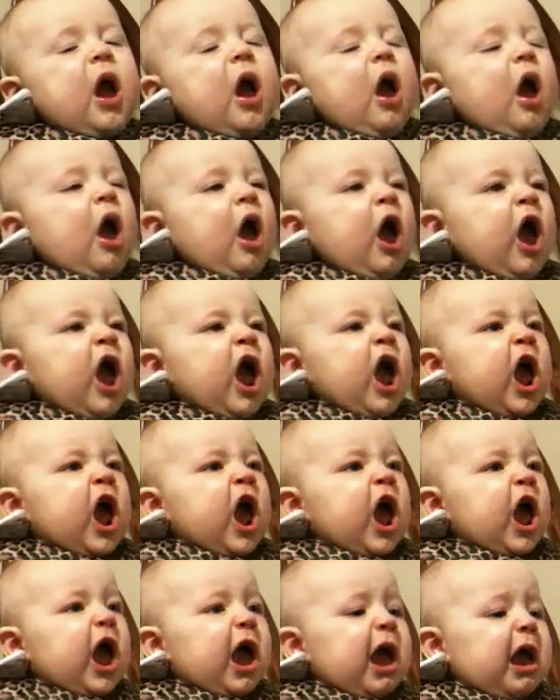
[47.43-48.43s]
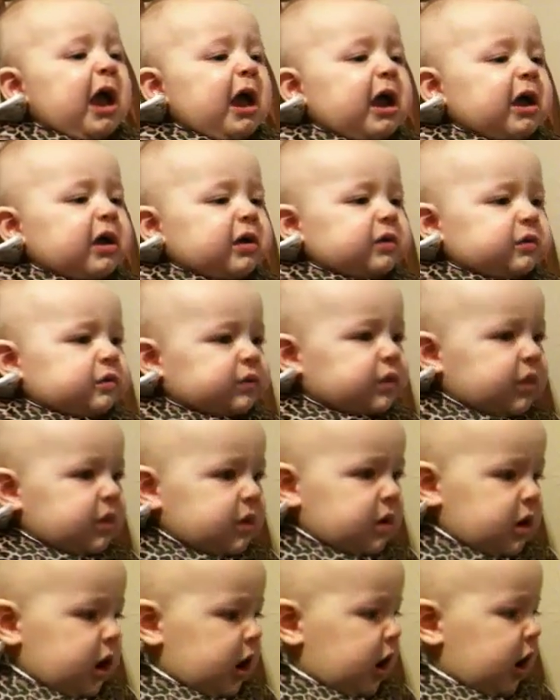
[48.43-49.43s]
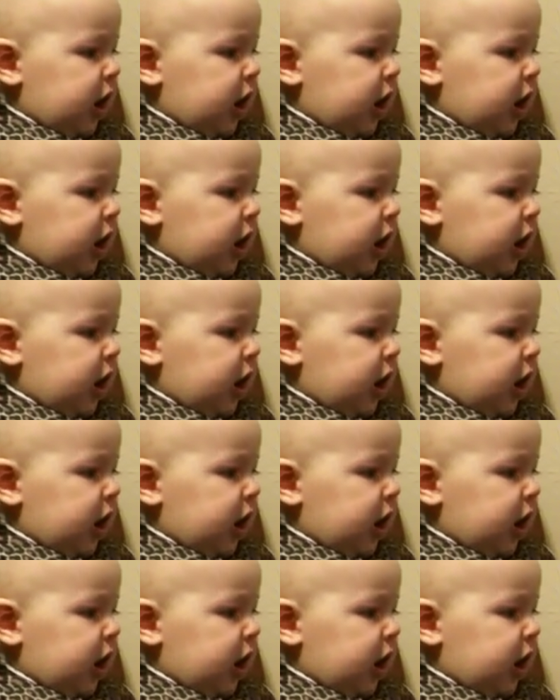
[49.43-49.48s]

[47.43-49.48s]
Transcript: Okay, but I'm not gonna like it.